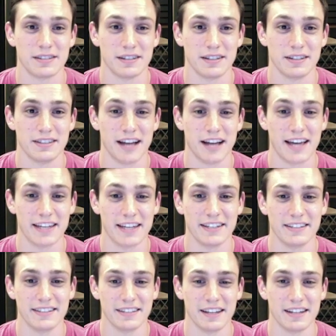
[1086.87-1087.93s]
diet,
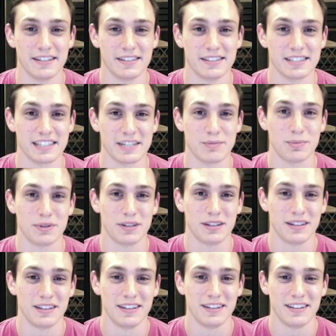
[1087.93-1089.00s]
and sleep.
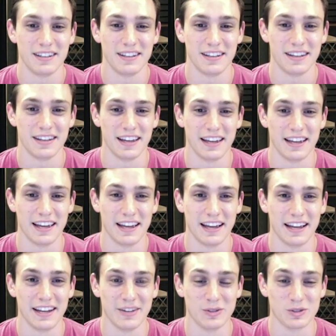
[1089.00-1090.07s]

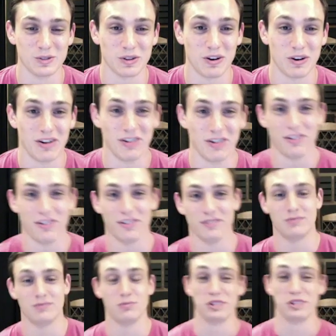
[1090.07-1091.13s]
And those are all
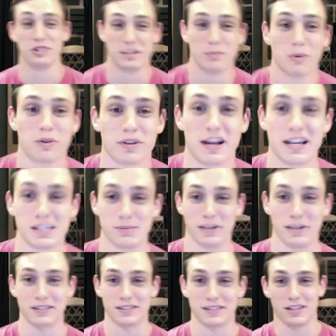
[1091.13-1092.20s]
really important
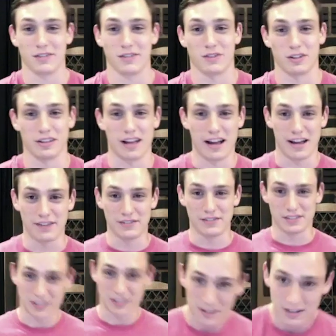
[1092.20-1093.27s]
aspects of our
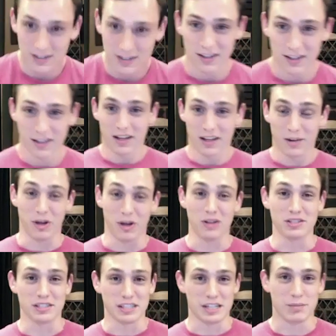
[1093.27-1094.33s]
lives. We all
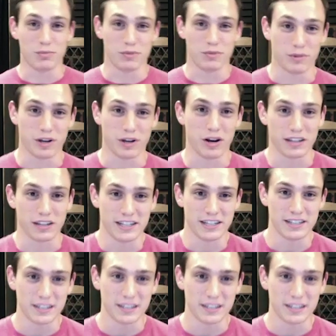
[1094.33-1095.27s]
sleep, we all eat,